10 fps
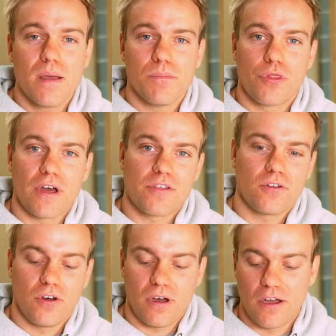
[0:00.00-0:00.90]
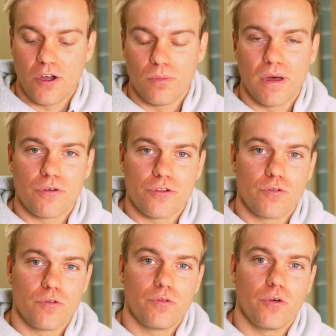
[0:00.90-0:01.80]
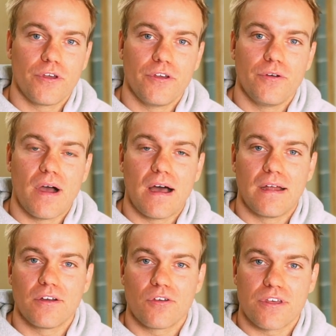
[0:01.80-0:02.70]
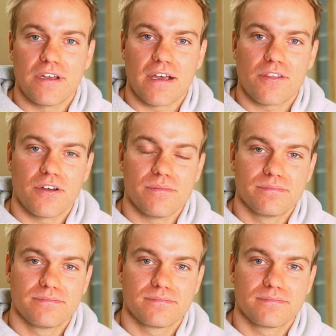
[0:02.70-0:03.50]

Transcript: But thanks a lot. I hope that was useful for you, and I'll see you next time.